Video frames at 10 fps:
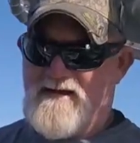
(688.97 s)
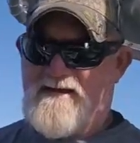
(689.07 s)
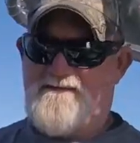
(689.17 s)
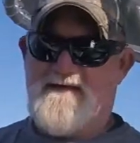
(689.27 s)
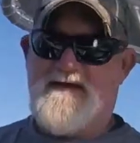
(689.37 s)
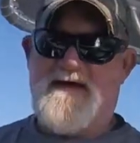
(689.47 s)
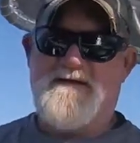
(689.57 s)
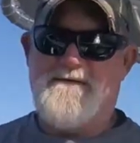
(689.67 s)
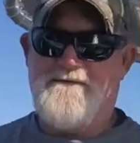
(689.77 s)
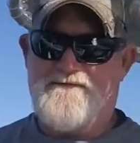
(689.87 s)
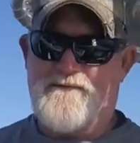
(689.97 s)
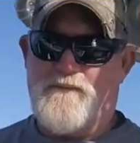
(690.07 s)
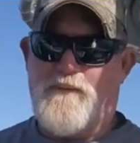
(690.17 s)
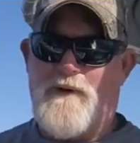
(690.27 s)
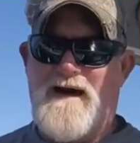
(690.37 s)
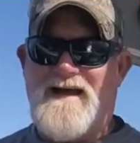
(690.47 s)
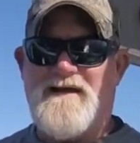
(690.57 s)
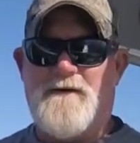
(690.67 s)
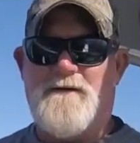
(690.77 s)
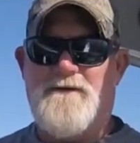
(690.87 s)
and then I use
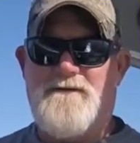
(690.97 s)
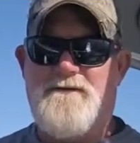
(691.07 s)
wire.